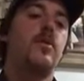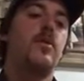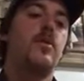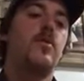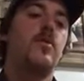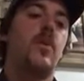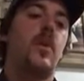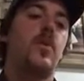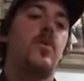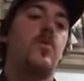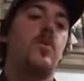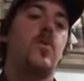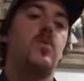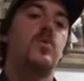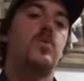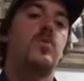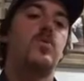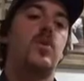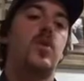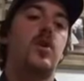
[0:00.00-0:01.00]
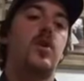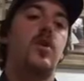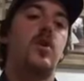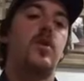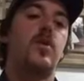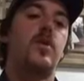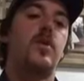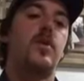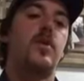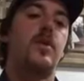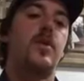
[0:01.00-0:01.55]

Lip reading: my throat string on the